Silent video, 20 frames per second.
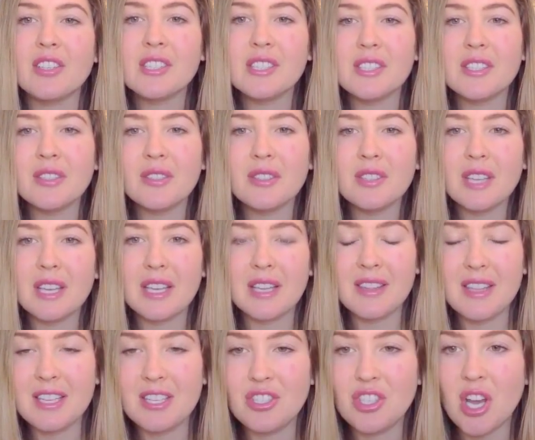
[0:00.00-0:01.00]
still
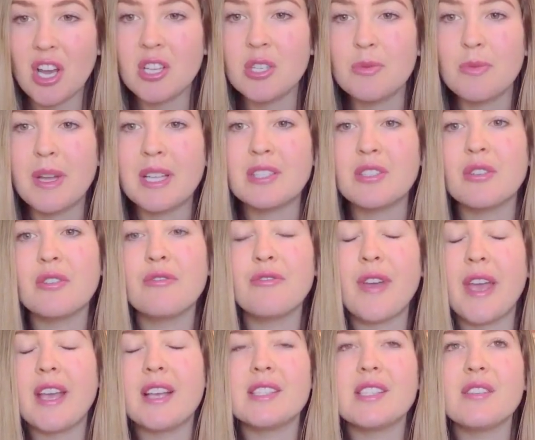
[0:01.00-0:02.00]
in the judgmental
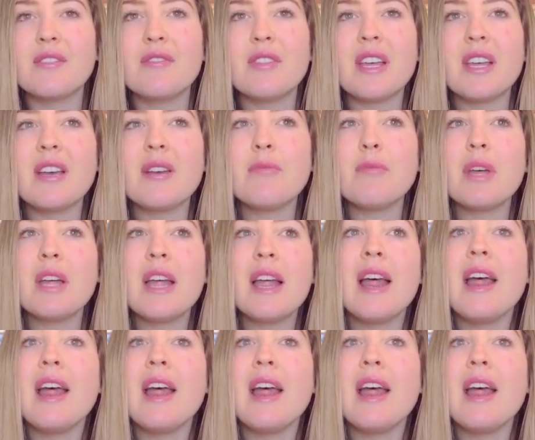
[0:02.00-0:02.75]
phase of them,